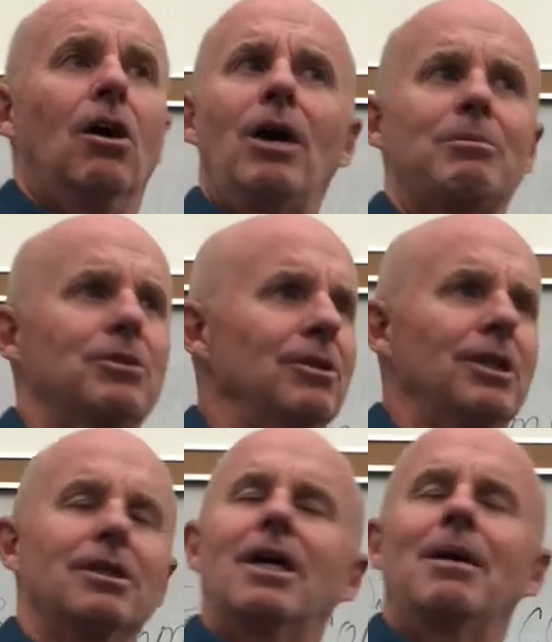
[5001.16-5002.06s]

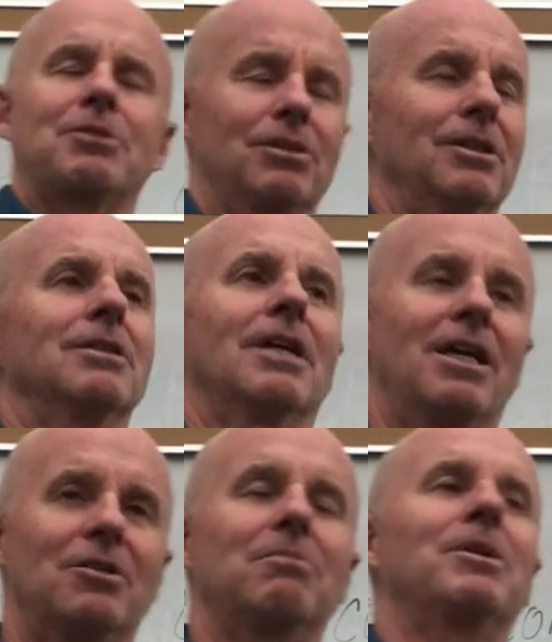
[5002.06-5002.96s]
absolutely, okay. Absolutely.
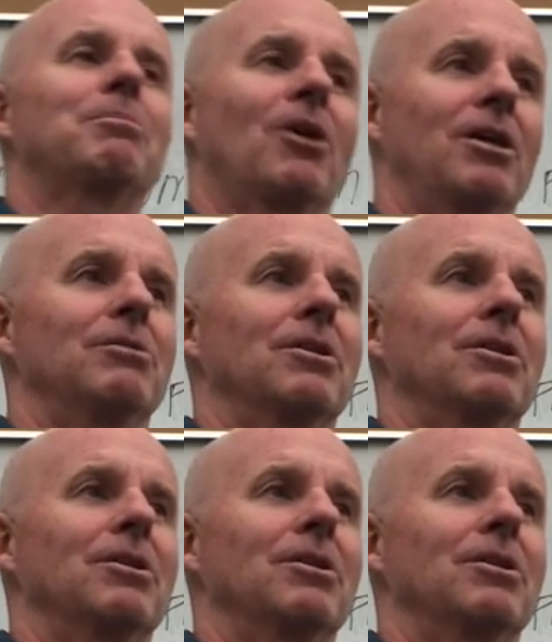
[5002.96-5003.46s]
That is a big part of the